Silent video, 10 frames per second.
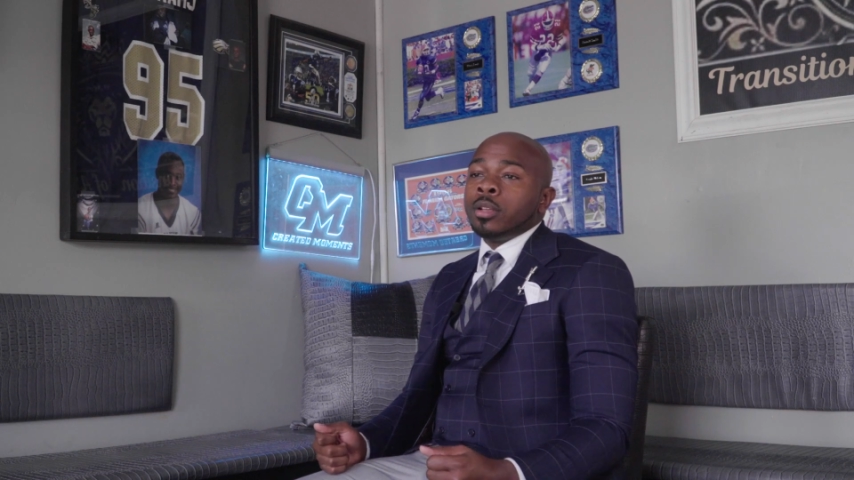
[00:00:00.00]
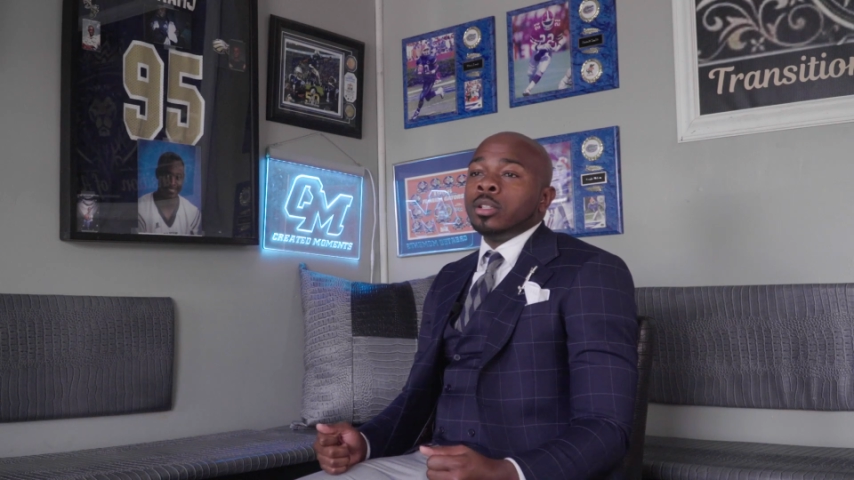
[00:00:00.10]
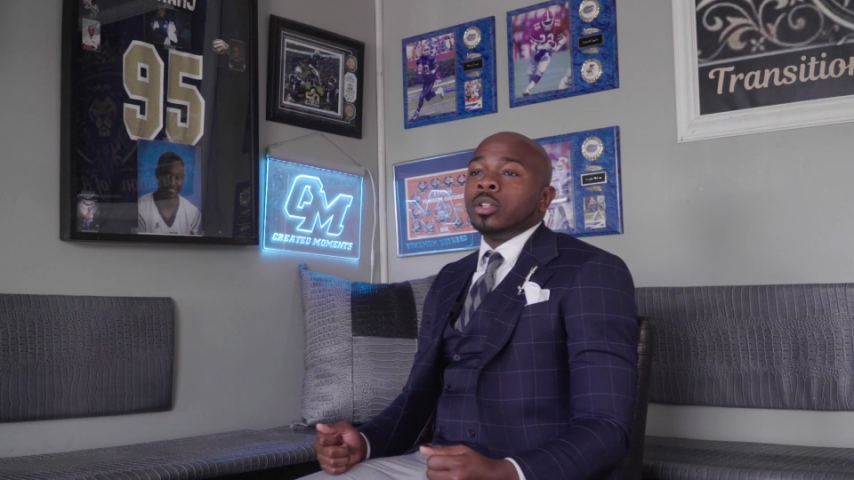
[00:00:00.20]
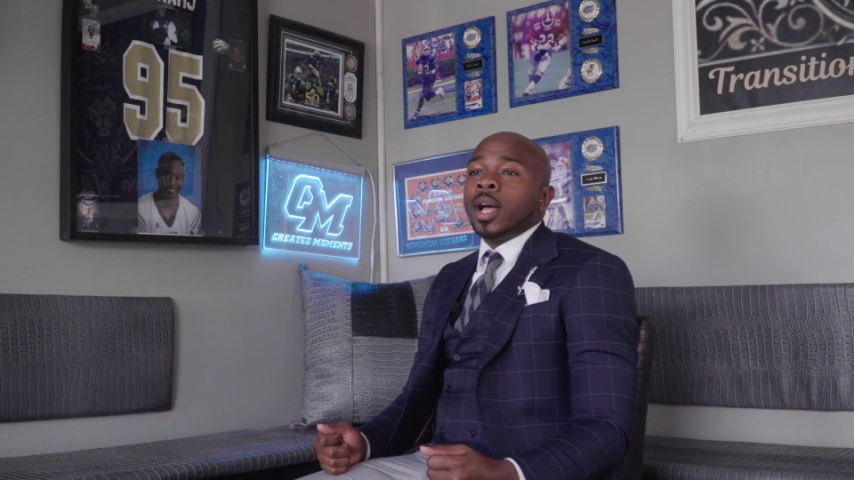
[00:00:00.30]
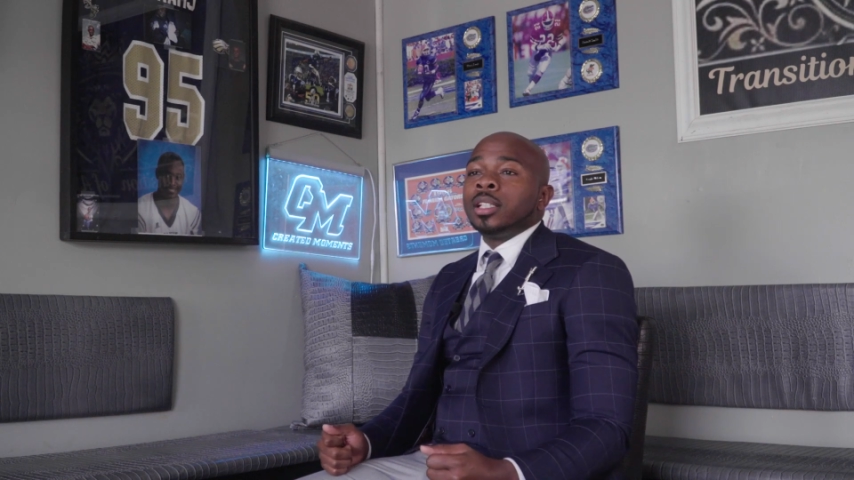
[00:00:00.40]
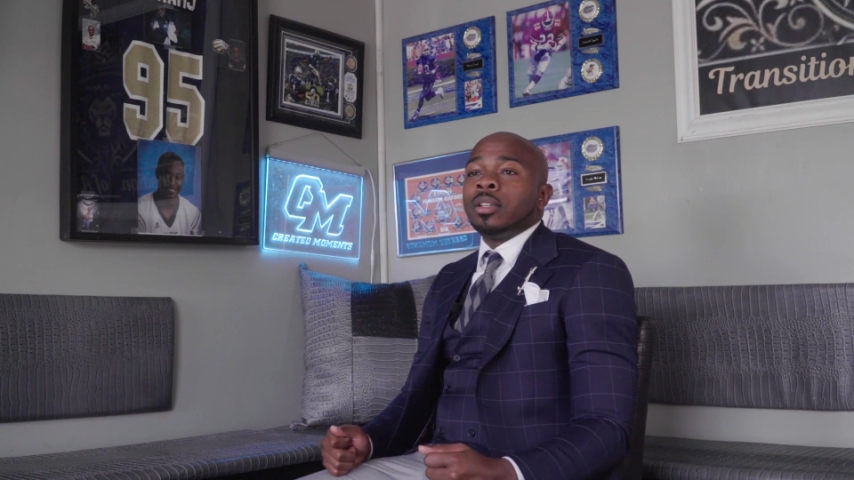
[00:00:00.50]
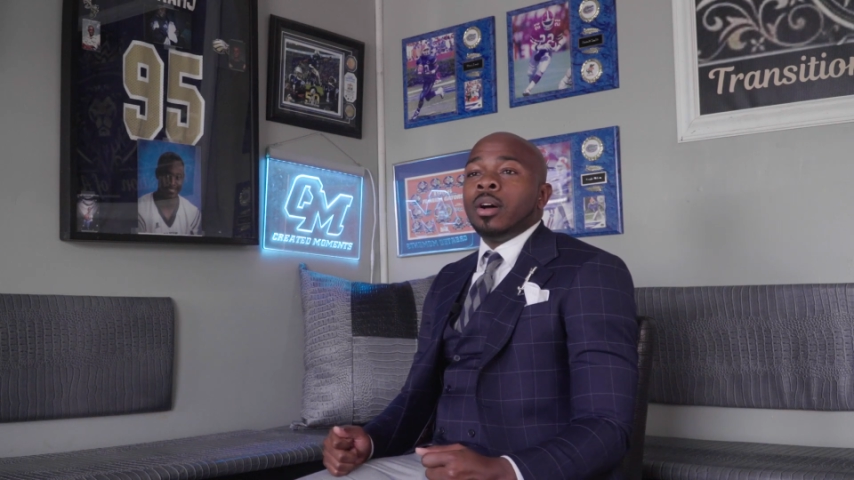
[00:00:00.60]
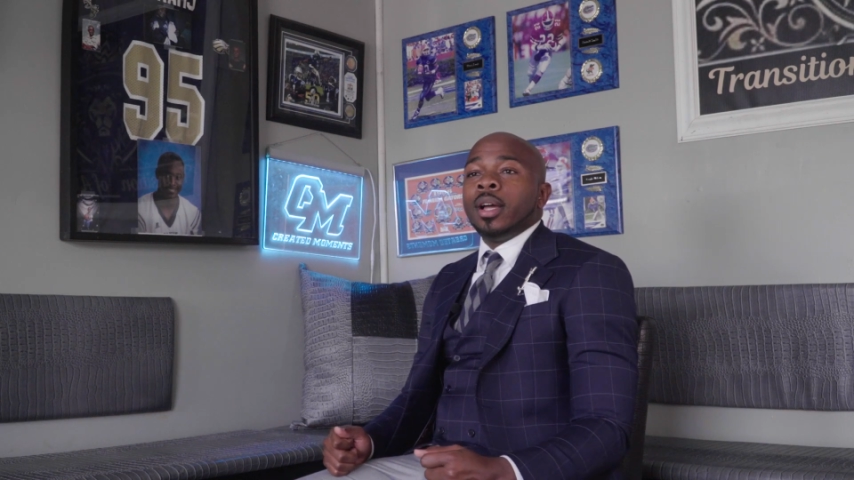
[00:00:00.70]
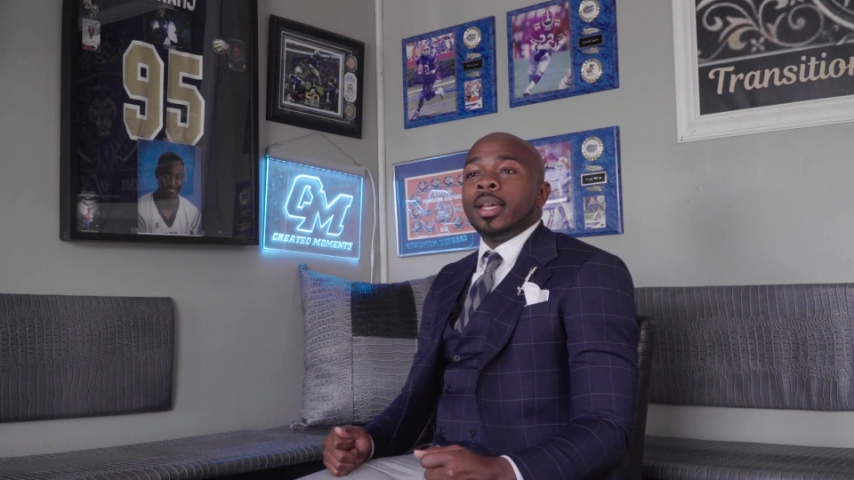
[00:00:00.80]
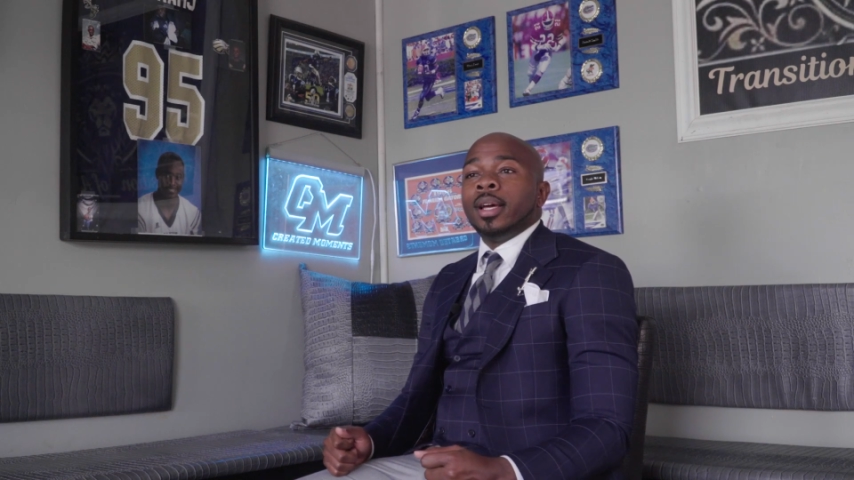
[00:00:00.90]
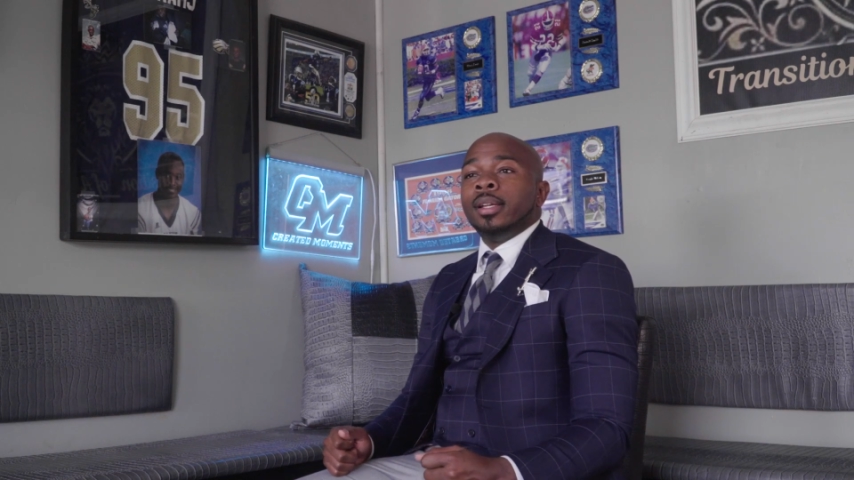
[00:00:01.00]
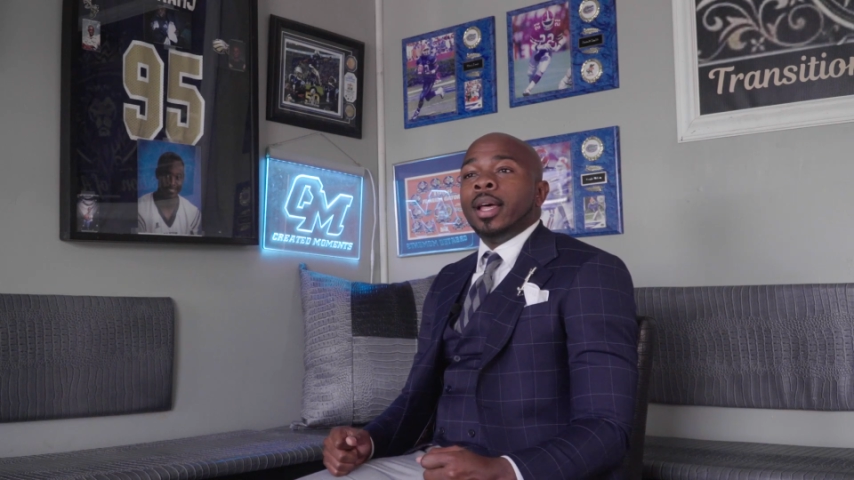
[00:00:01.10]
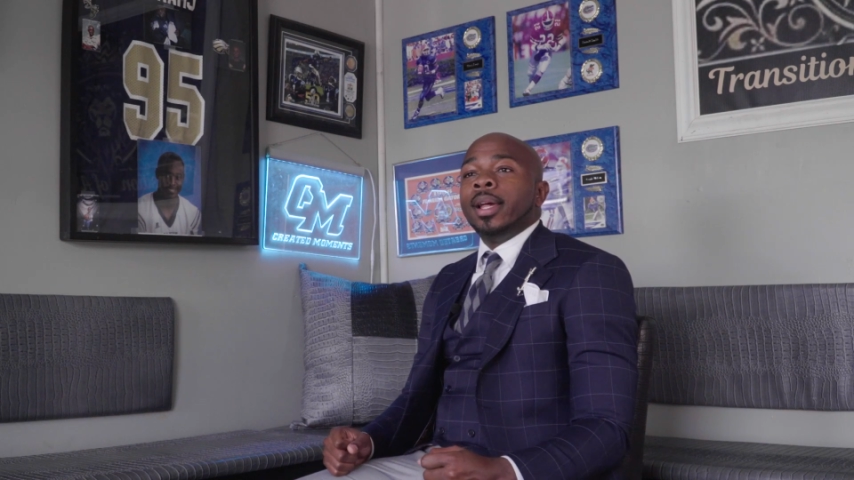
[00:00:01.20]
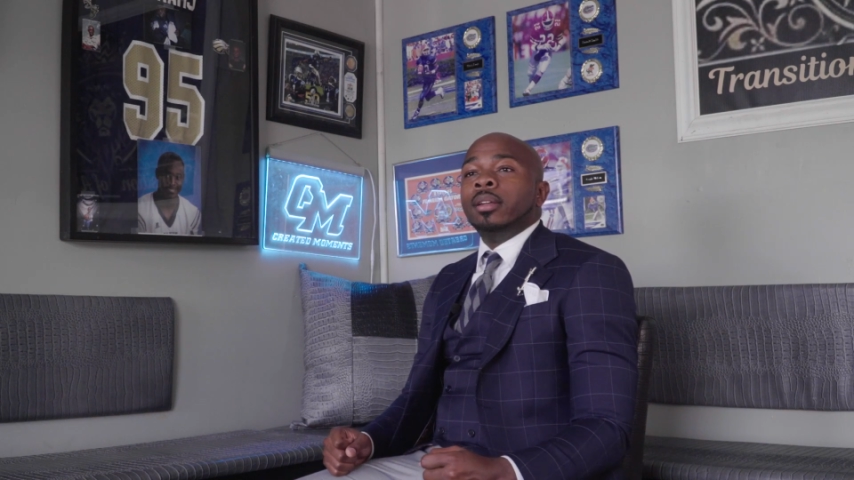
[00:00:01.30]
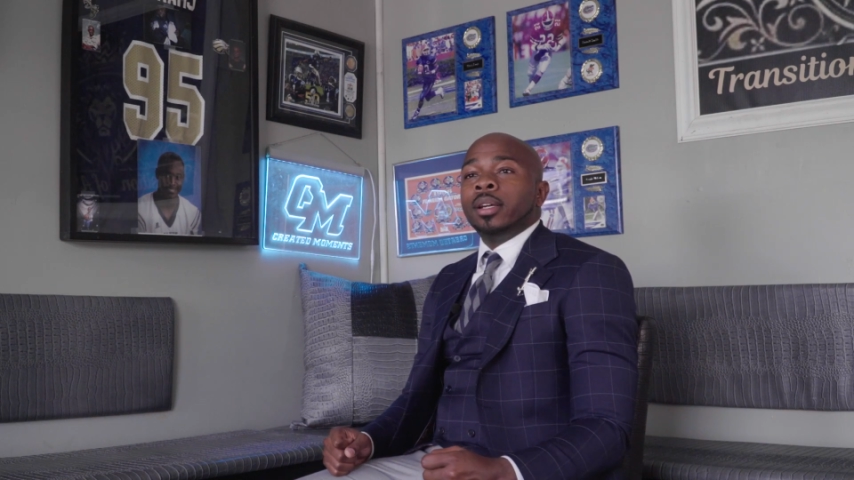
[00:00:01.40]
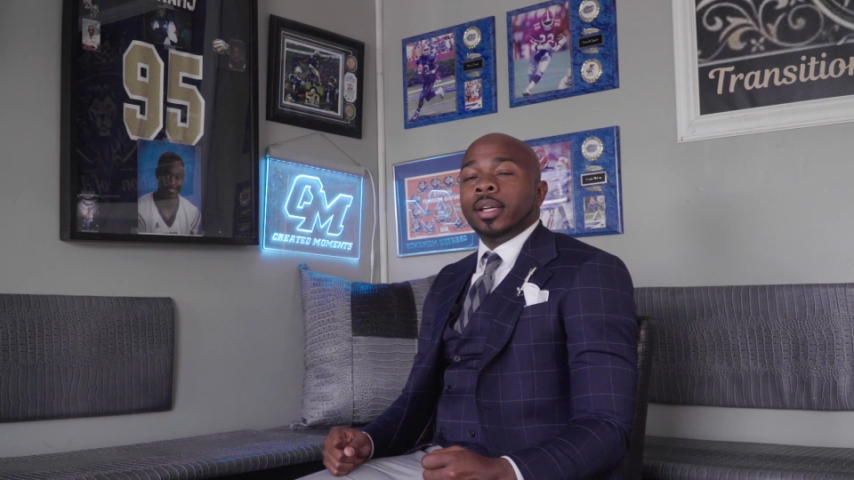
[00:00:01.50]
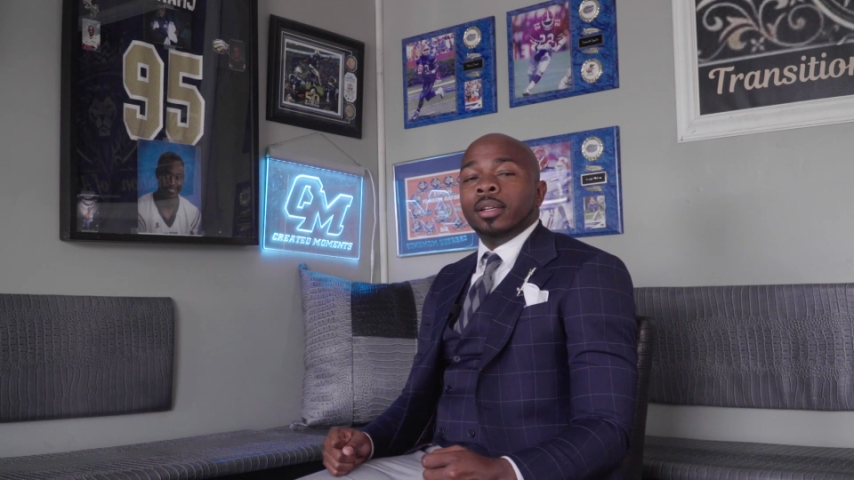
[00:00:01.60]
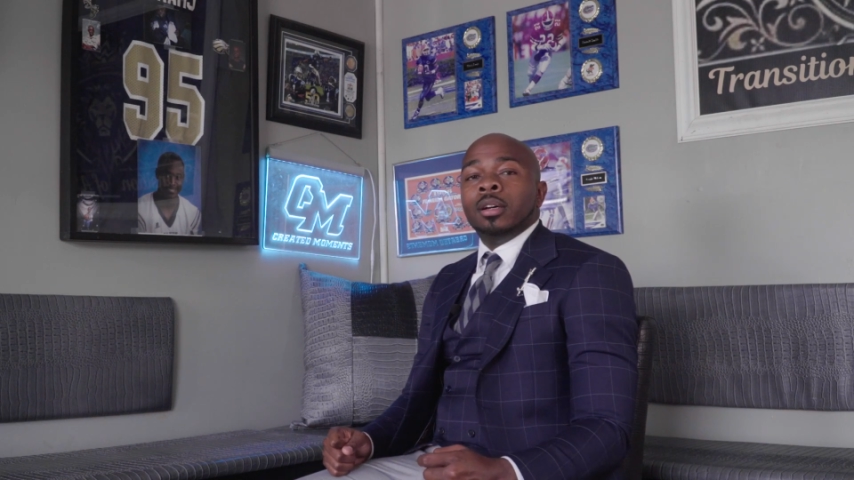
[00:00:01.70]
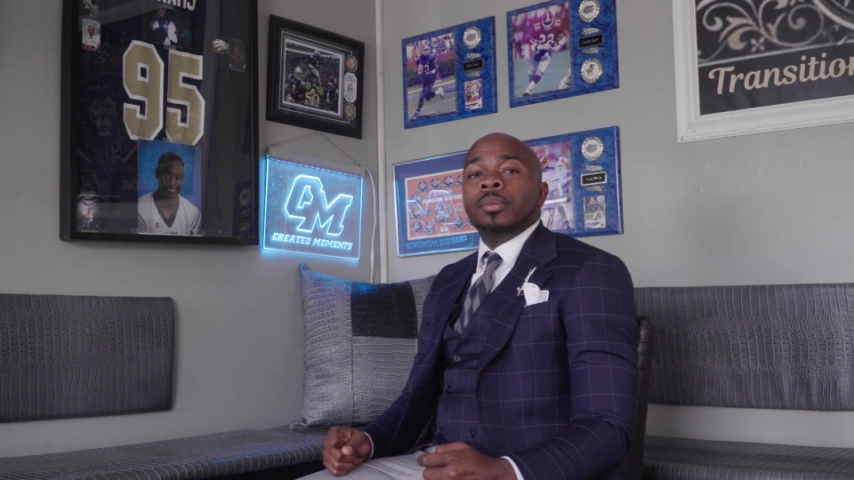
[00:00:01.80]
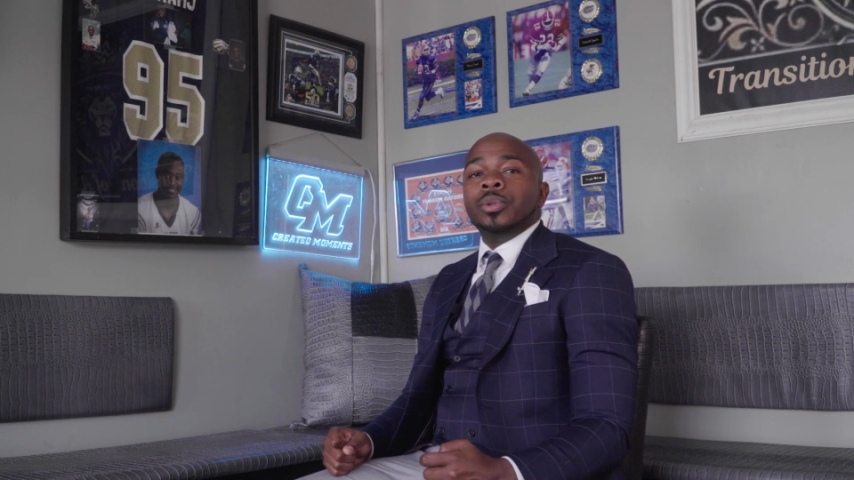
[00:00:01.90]
So I started kind of like
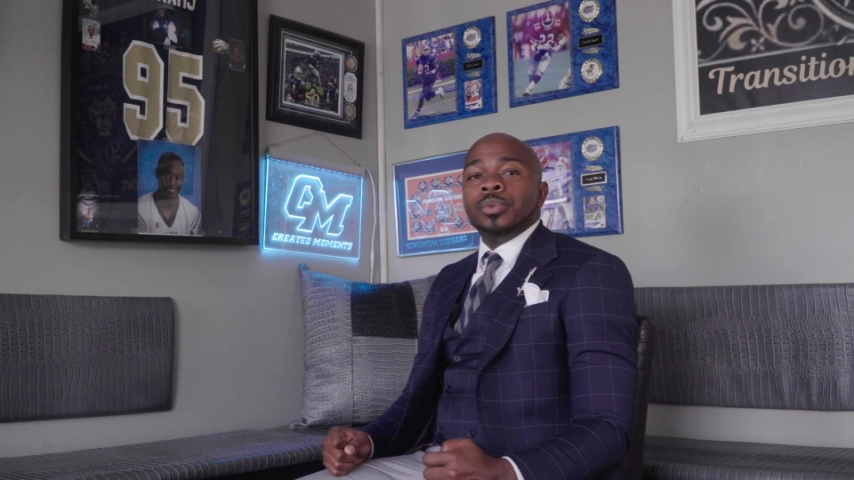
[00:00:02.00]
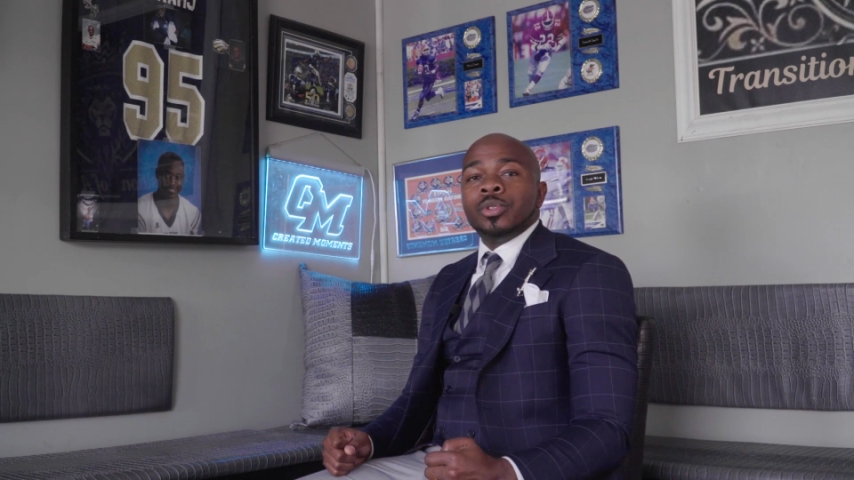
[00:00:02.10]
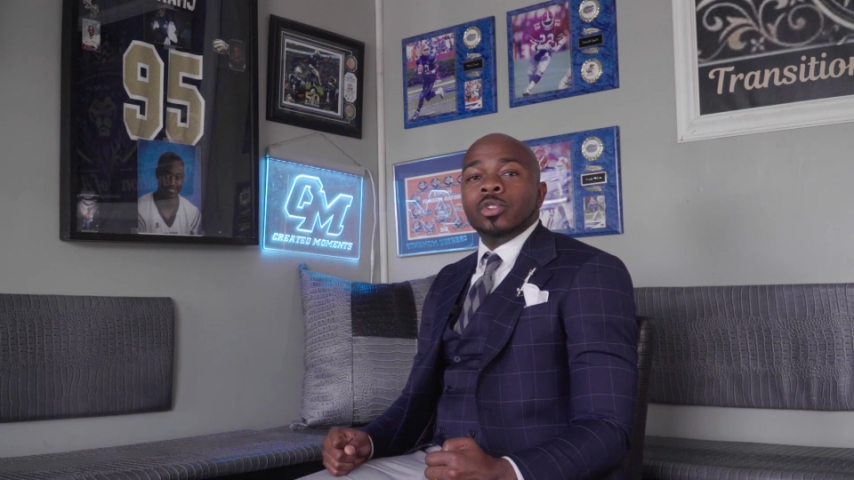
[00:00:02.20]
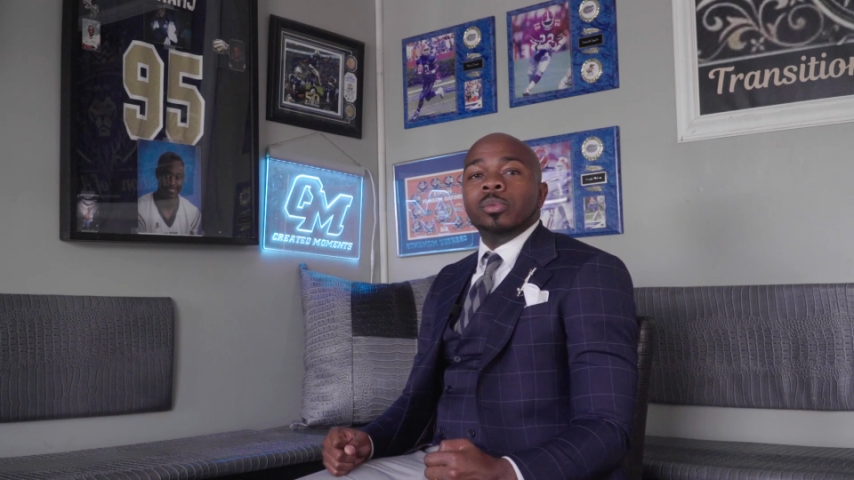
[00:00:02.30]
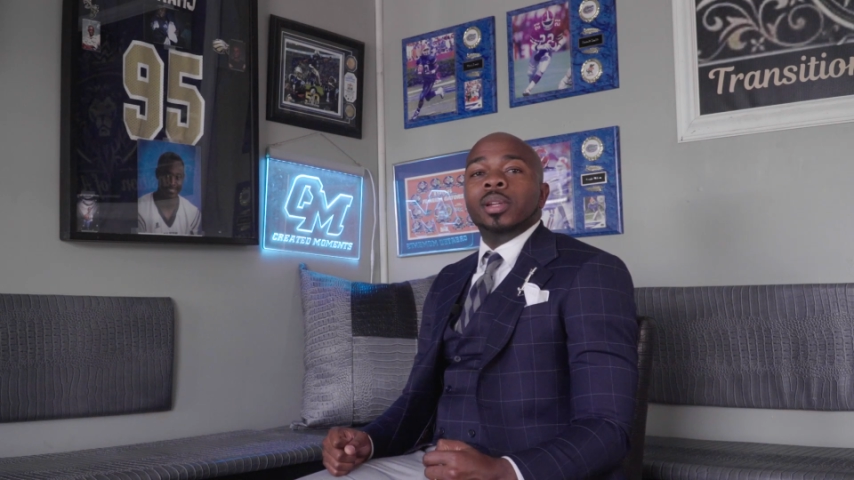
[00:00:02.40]
looking up YouTube